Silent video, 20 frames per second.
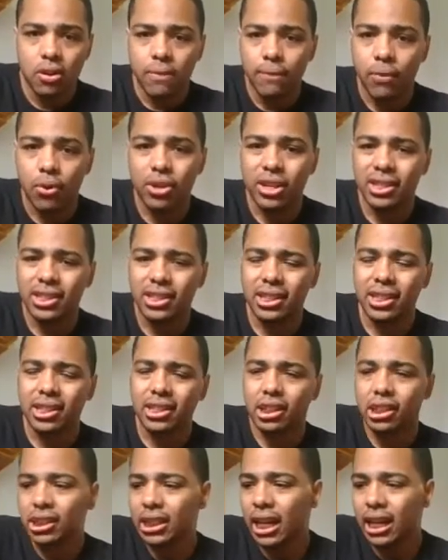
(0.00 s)
46
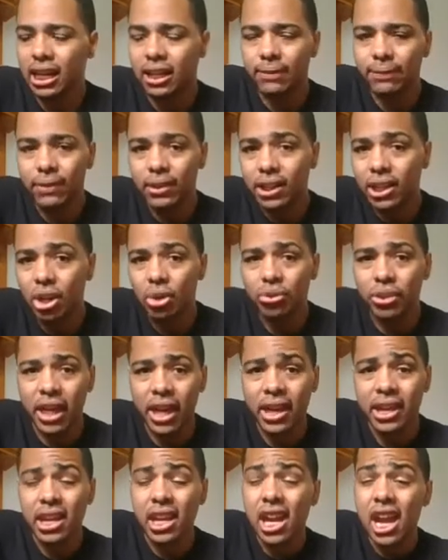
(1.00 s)
second video
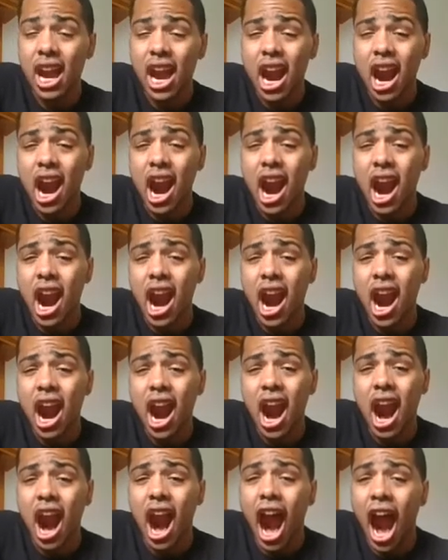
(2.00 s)
that
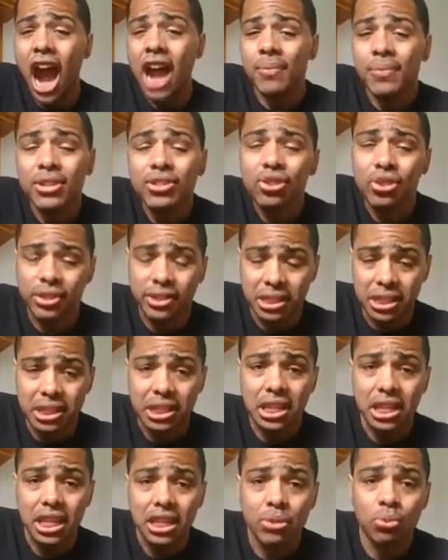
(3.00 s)
I'm
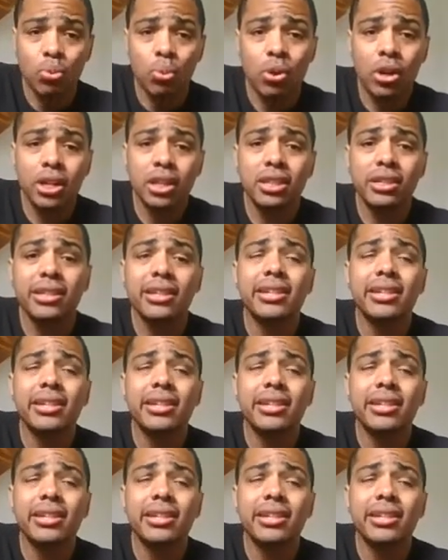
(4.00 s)
interested in what